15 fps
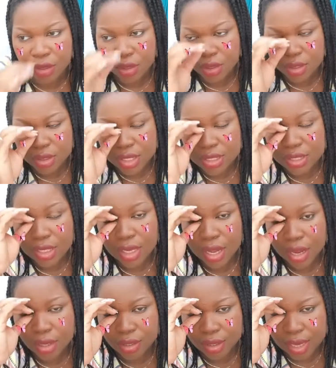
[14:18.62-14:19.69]
there's a
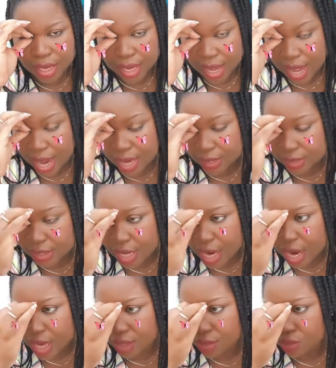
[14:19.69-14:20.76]
lot like
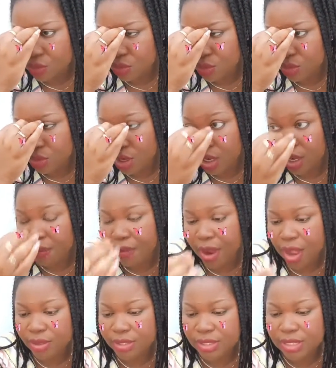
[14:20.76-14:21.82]
hashtags. We'll talk
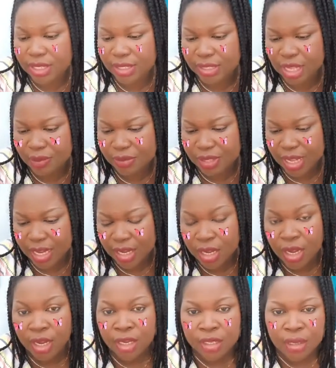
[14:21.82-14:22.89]
about systems, like
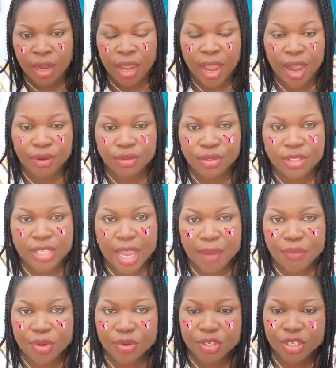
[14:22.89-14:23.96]
how to start
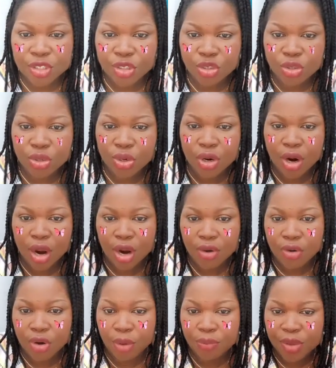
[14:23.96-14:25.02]
building your
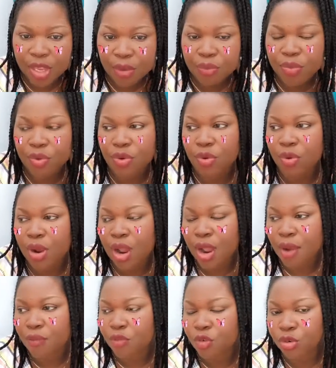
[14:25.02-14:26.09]
people.
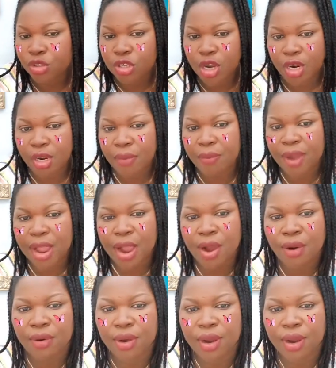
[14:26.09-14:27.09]
We'll talk about